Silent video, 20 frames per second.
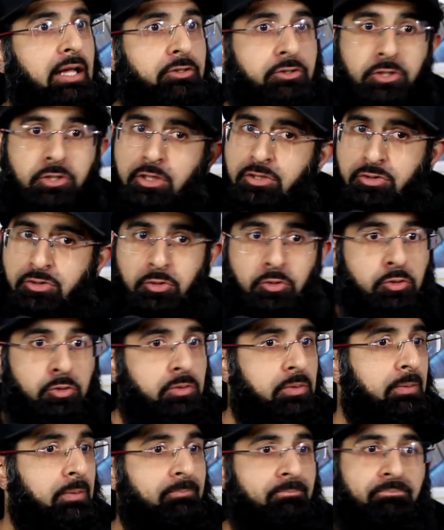just
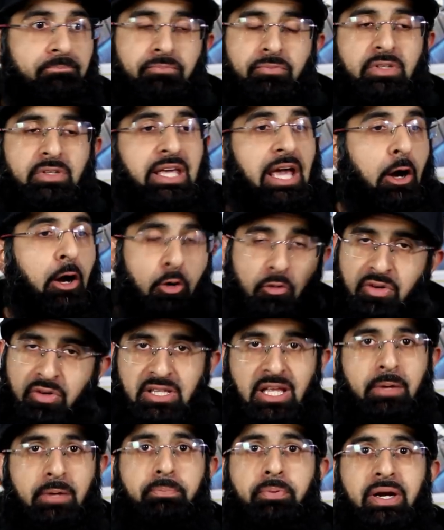to get over
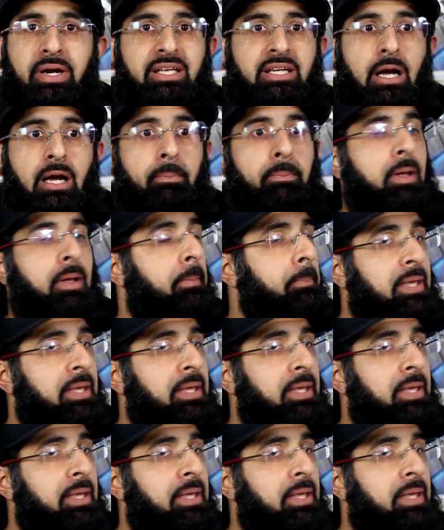their breakup.